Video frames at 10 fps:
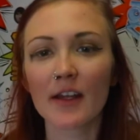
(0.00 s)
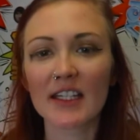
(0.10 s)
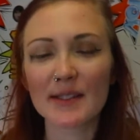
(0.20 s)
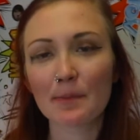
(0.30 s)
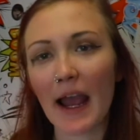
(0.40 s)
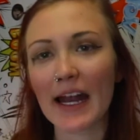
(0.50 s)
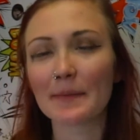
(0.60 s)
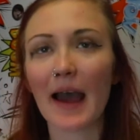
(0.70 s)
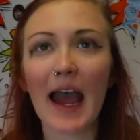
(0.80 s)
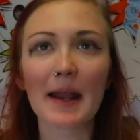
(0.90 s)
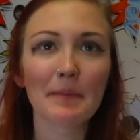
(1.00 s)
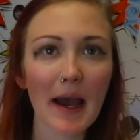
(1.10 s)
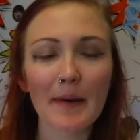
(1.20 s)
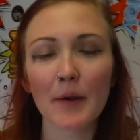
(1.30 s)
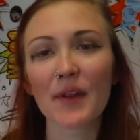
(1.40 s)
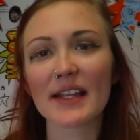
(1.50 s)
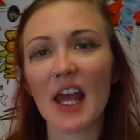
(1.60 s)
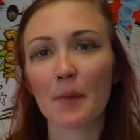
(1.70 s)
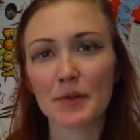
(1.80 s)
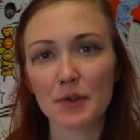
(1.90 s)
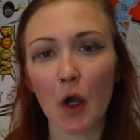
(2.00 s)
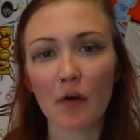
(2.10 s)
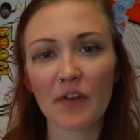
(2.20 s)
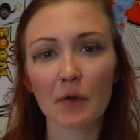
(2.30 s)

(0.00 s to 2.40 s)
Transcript: Spider-Man, Batman, all that type of stuff.